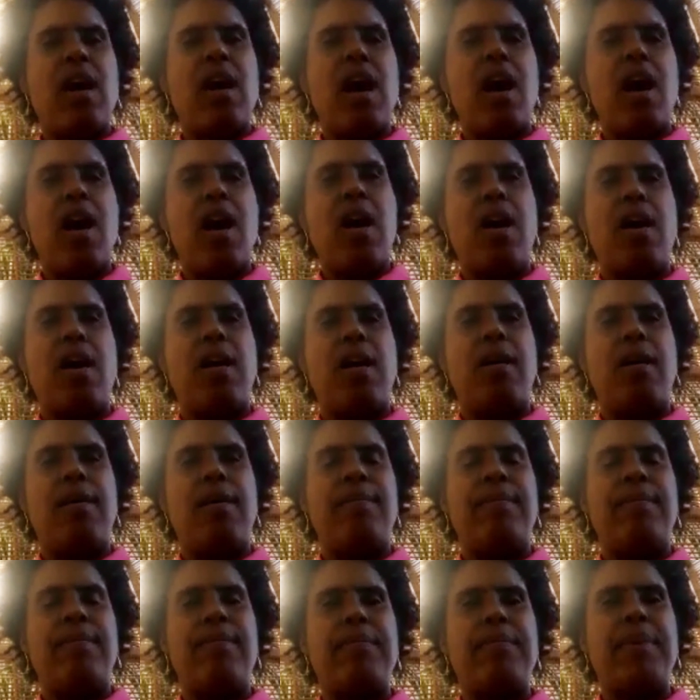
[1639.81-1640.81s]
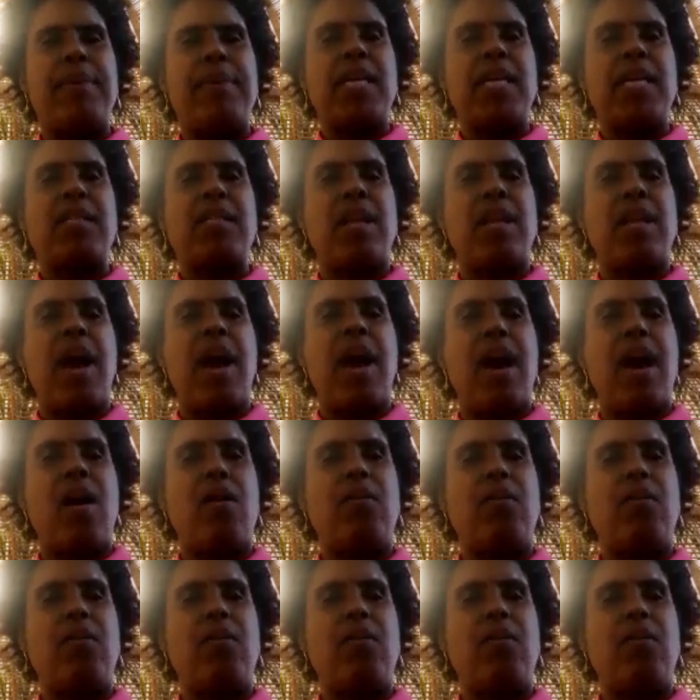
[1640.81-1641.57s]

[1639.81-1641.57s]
you know, as I read about,